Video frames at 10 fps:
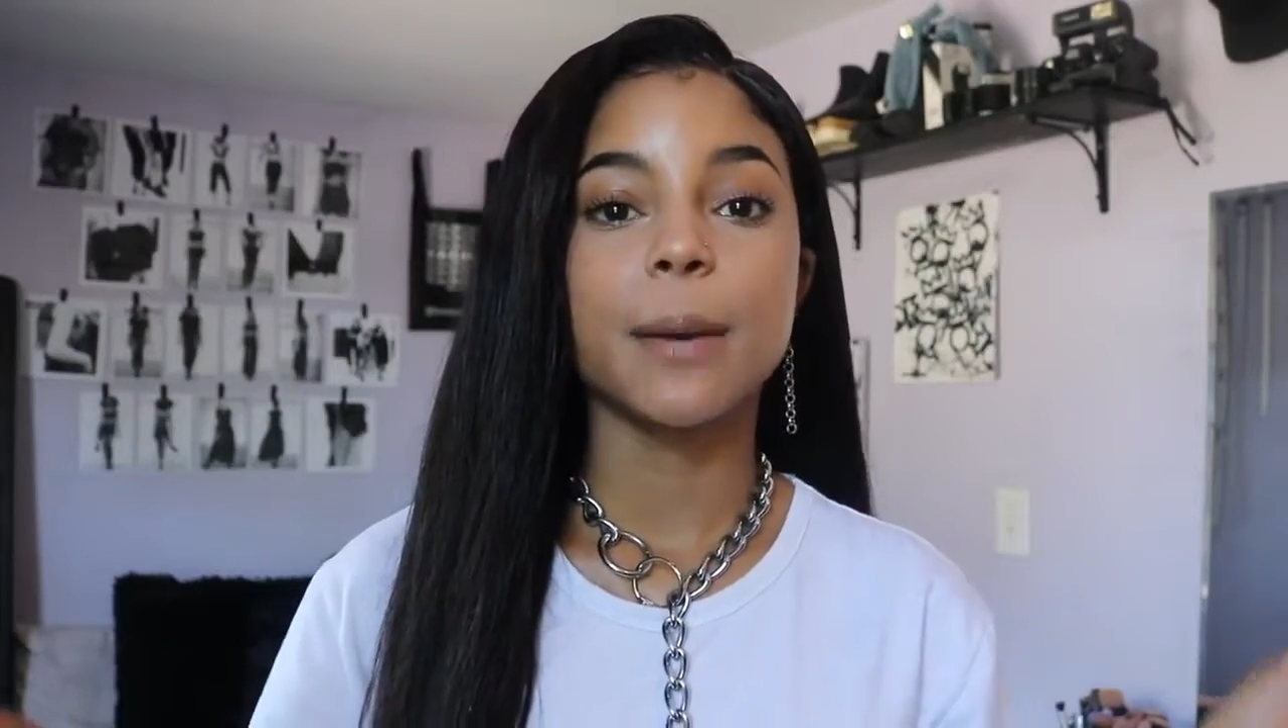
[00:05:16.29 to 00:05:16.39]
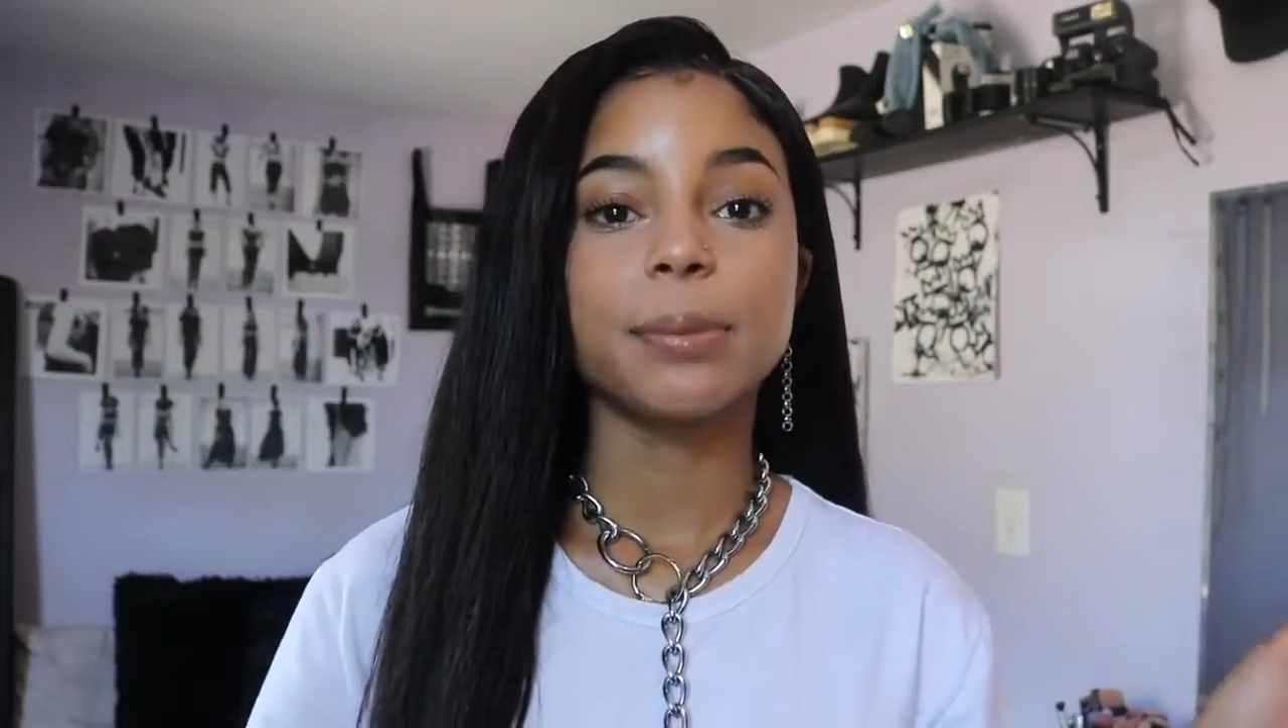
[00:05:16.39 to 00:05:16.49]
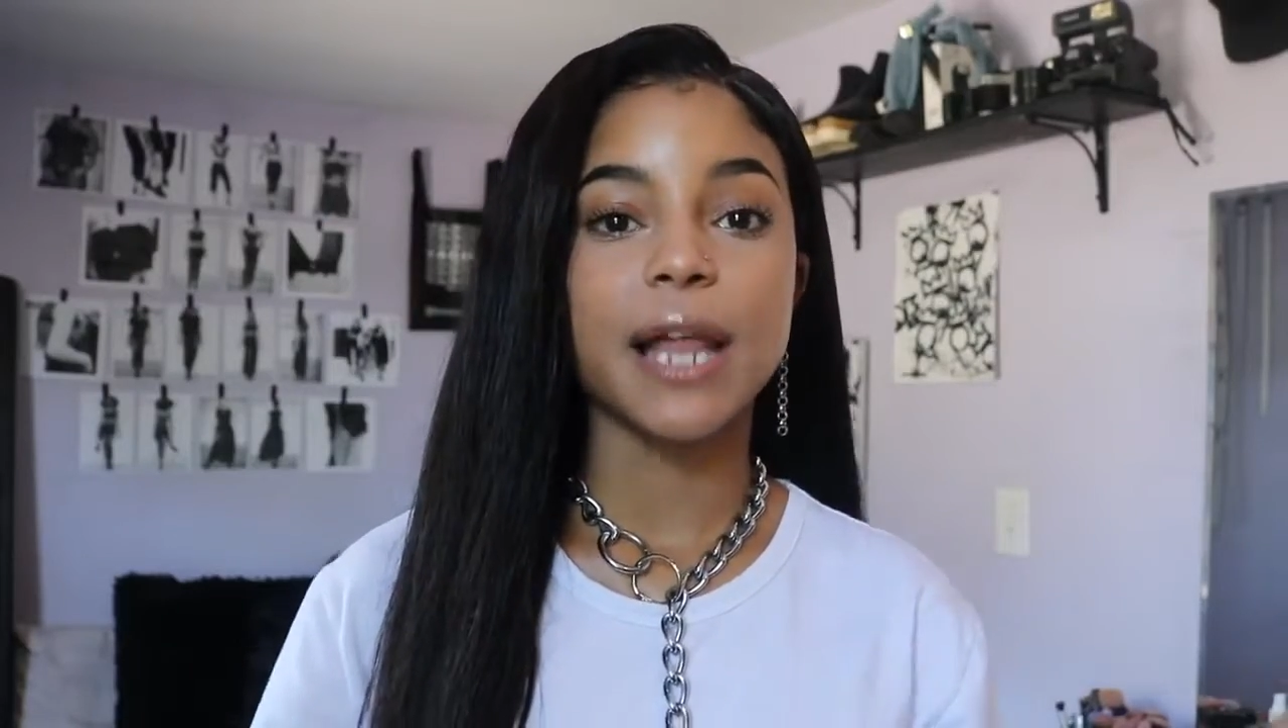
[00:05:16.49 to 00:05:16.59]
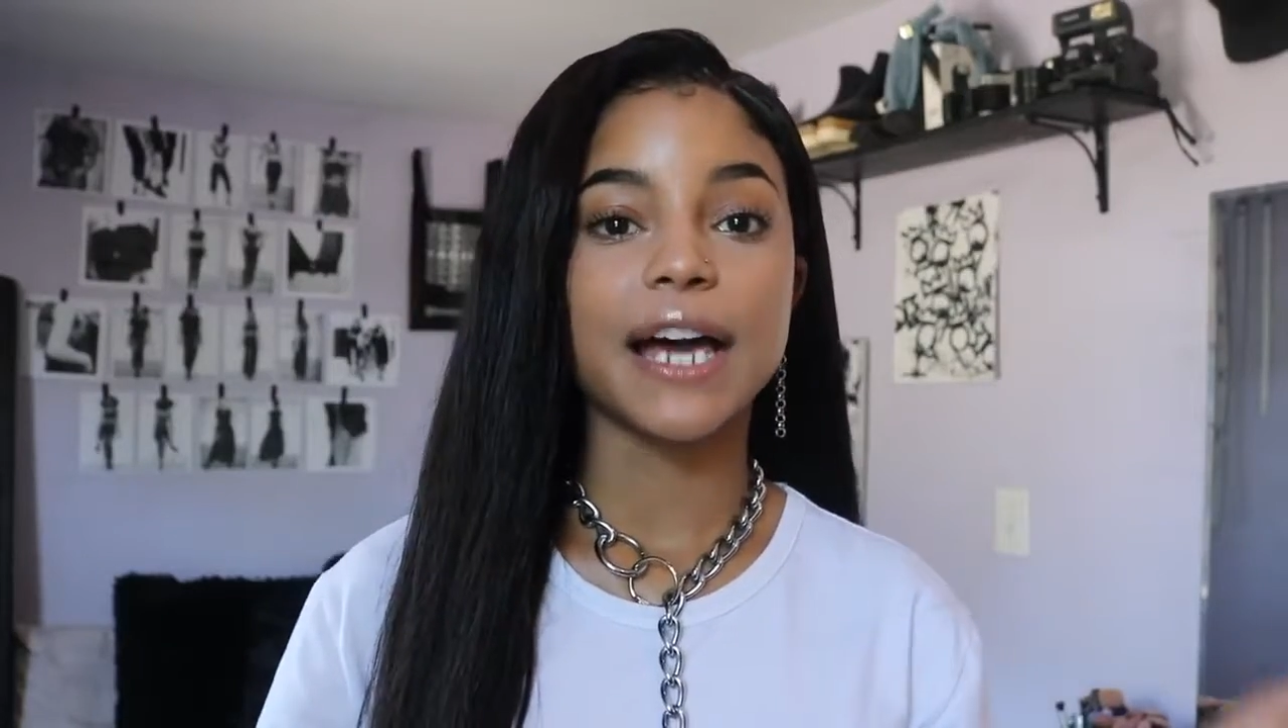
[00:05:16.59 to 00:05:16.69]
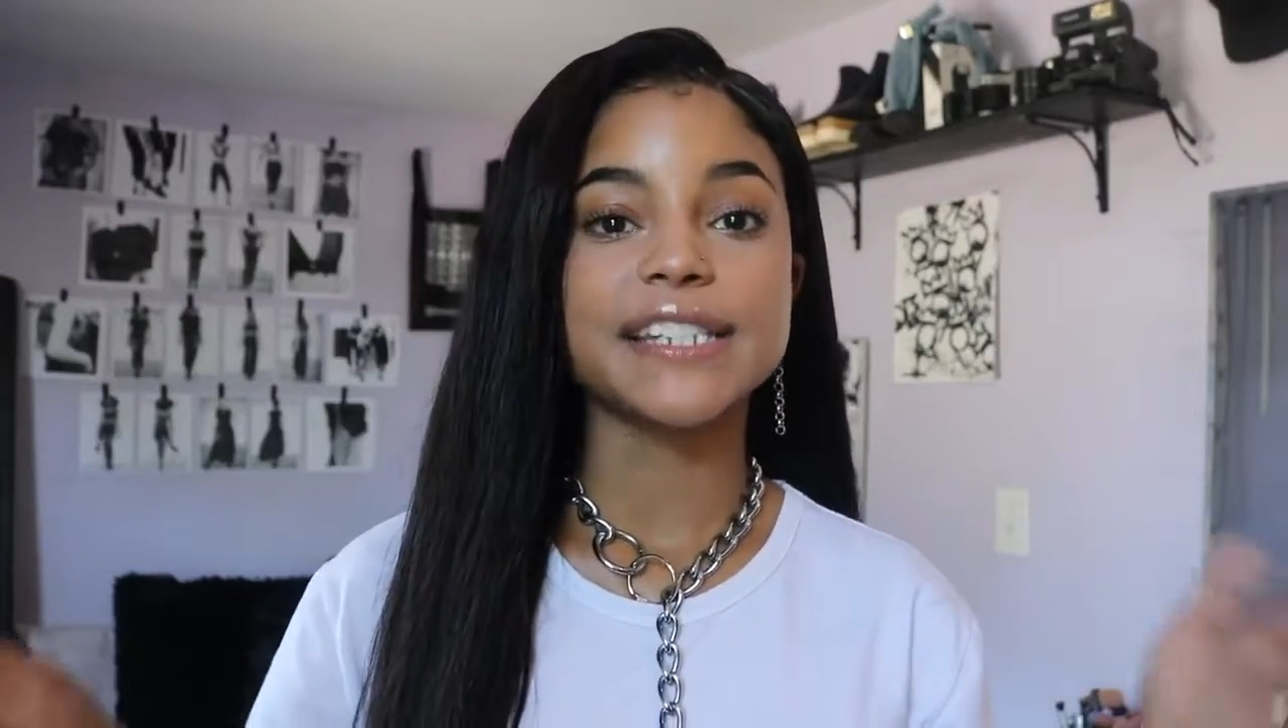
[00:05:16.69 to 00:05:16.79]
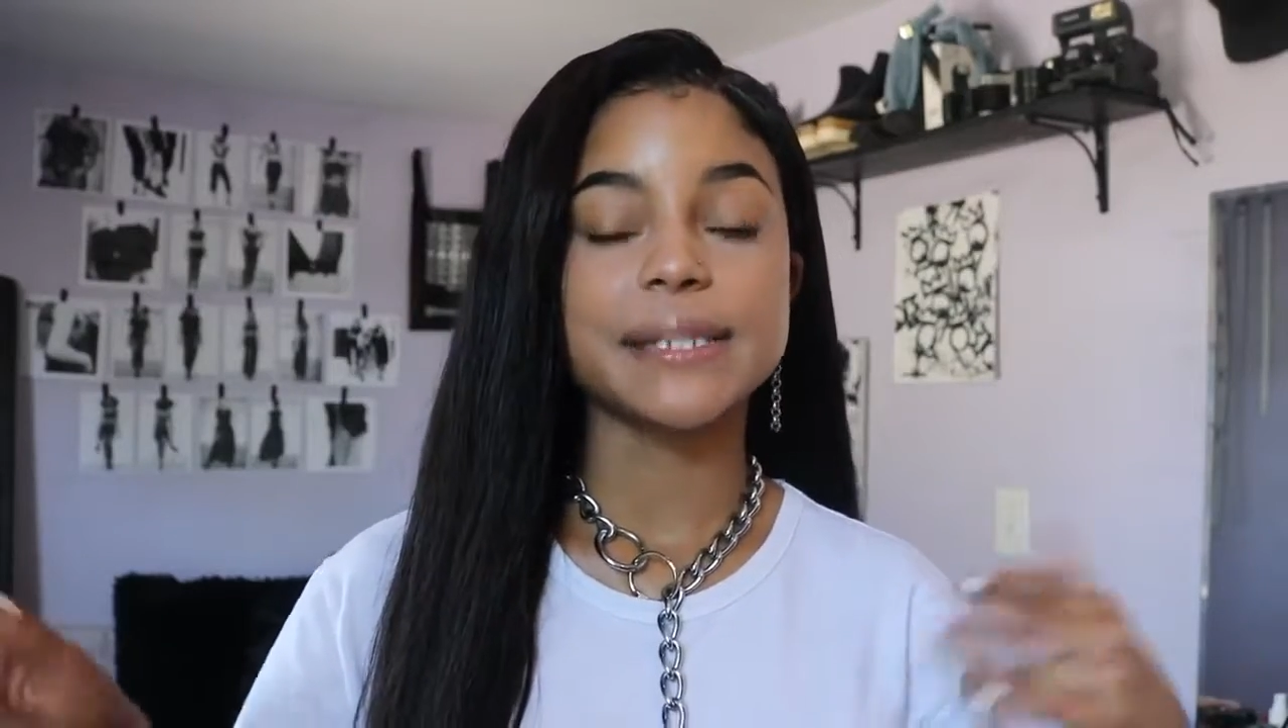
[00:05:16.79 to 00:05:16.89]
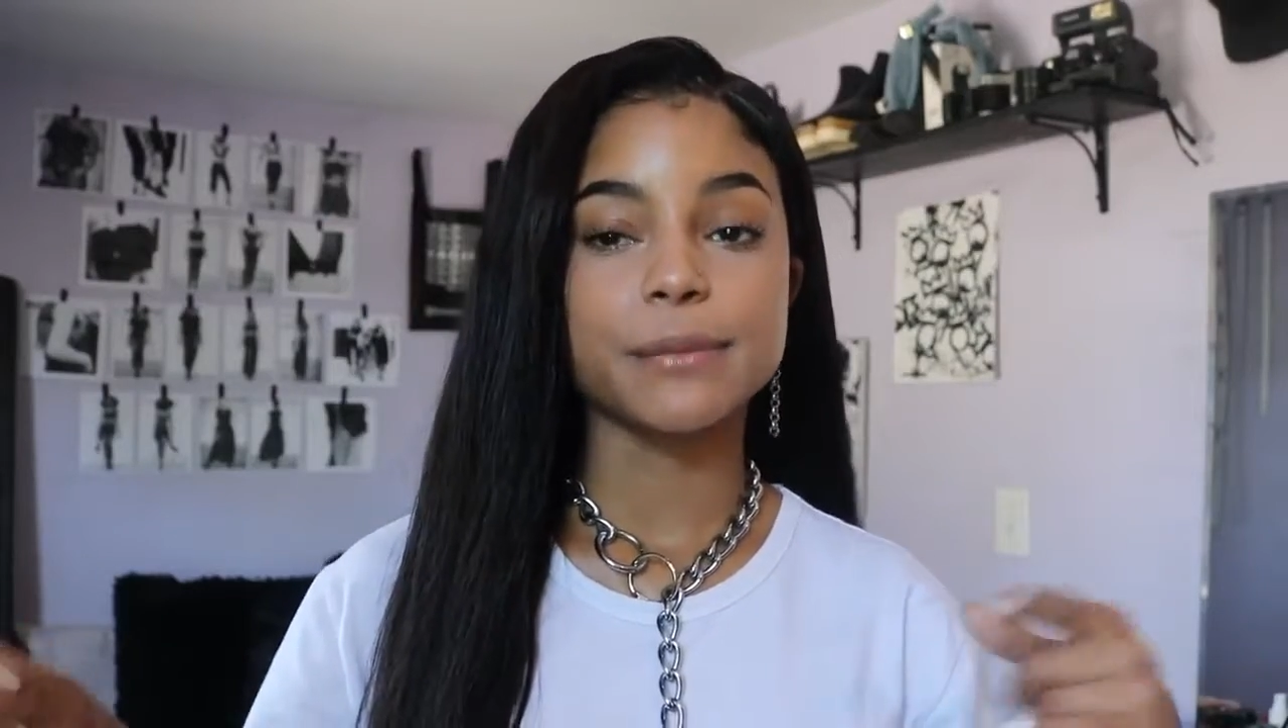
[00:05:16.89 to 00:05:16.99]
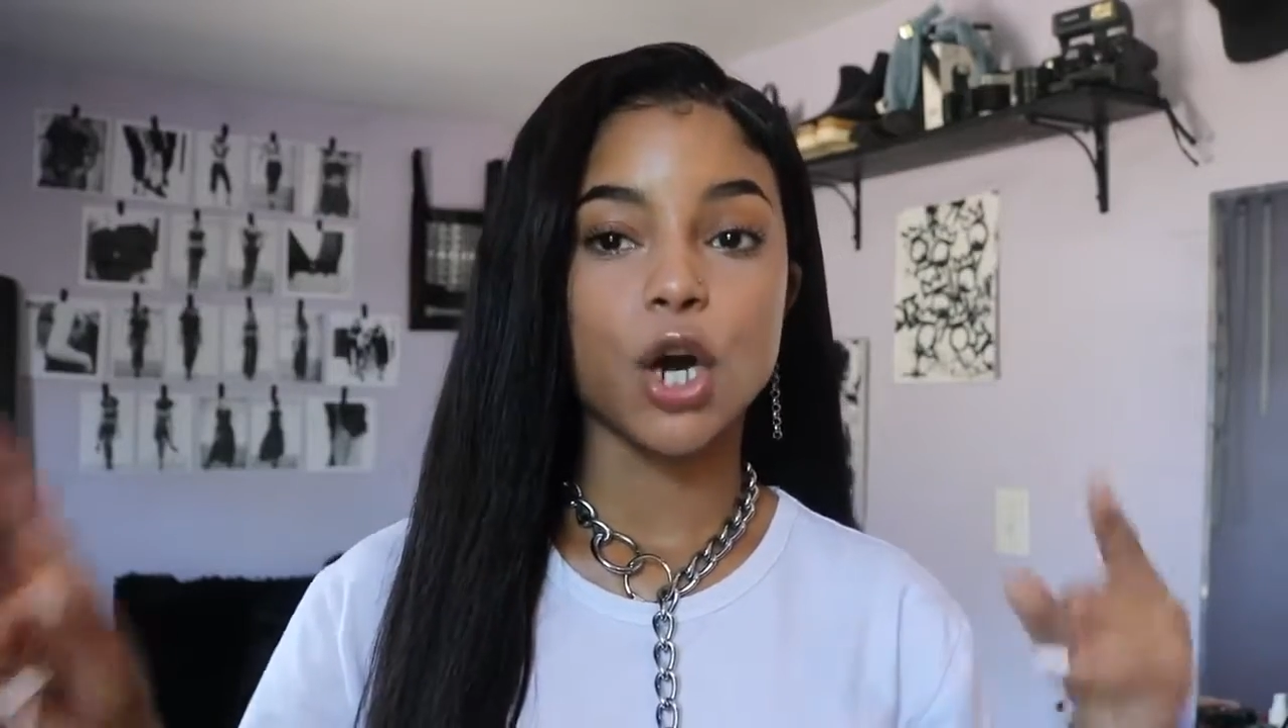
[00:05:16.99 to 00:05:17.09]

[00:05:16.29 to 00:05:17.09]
apply some